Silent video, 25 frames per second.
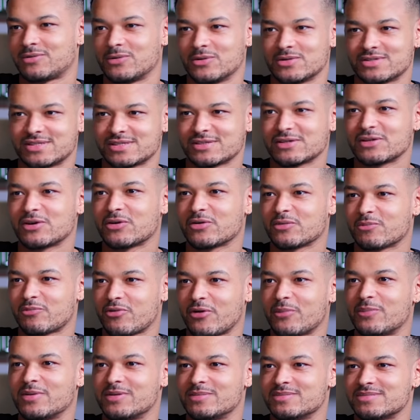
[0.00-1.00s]
causes a lot of
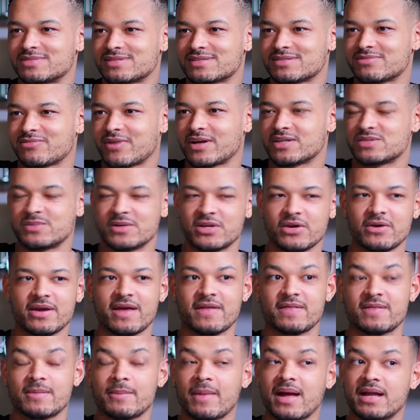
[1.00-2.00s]
problems, right? So we don't
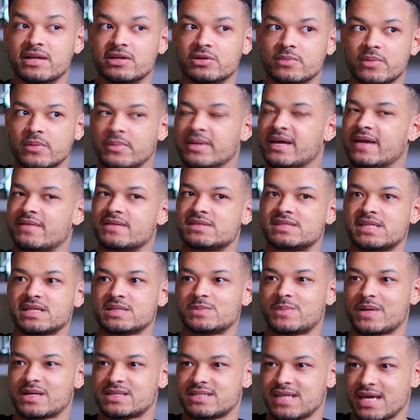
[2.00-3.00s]
get the manual, but we get this
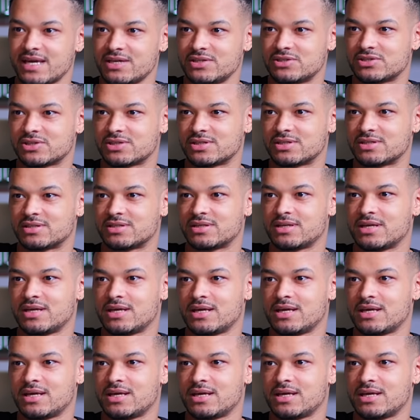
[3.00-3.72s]
expectation.